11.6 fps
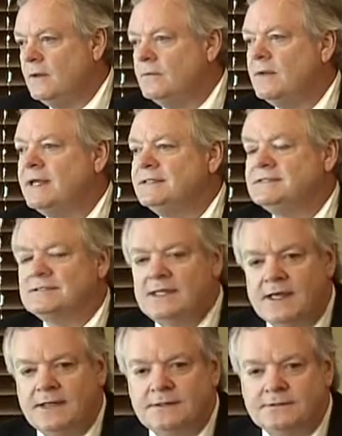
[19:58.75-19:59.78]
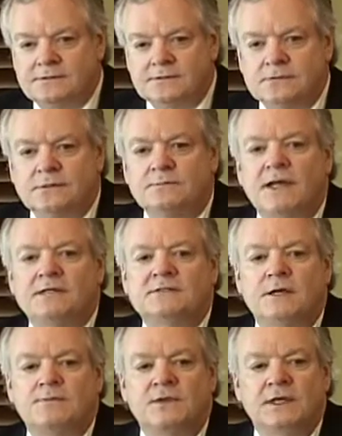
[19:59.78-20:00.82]
made sense to make
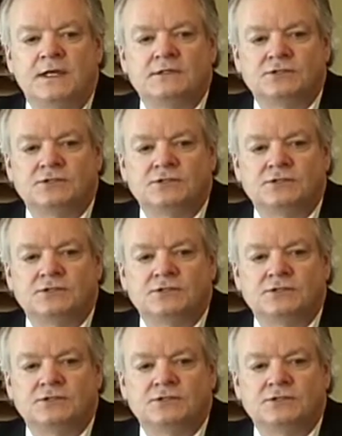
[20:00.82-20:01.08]
something in